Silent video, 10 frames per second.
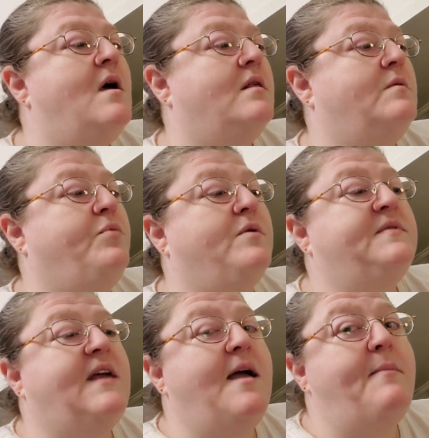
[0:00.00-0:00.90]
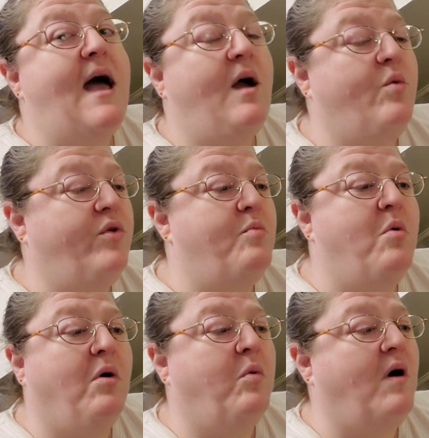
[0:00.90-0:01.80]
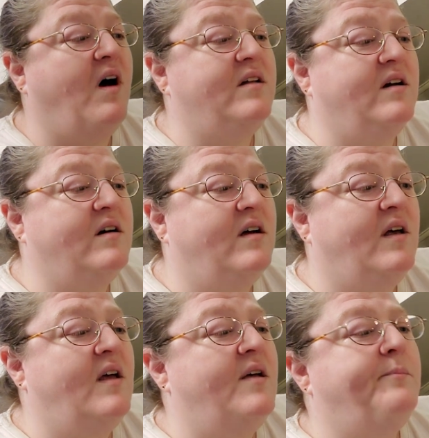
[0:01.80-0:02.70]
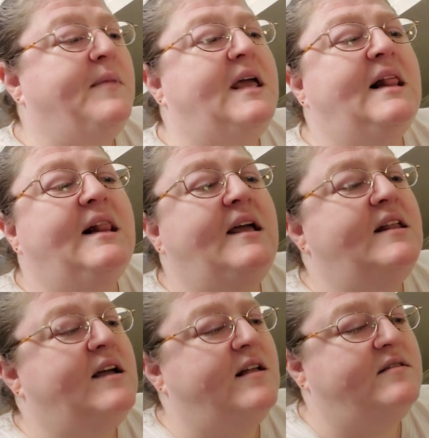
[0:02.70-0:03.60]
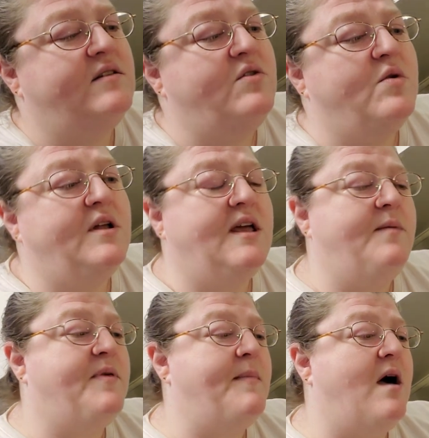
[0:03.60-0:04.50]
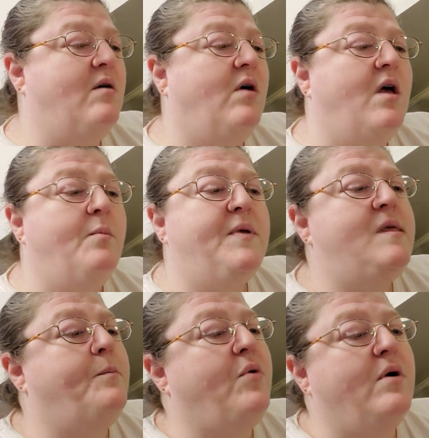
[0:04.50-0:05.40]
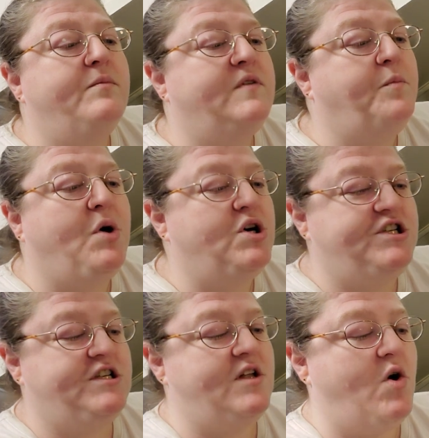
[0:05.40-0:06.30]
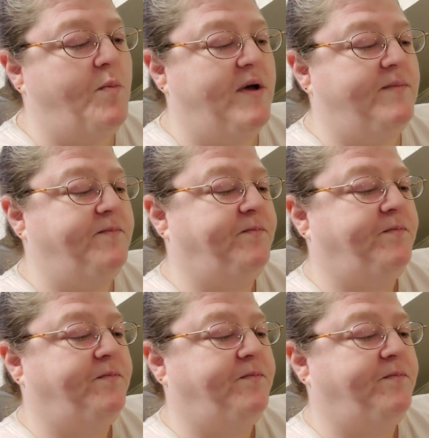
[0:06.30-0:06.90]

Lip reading: The brooms came back with more water. Mickey leaned against the door to keep them out, but the brooms pushed it open.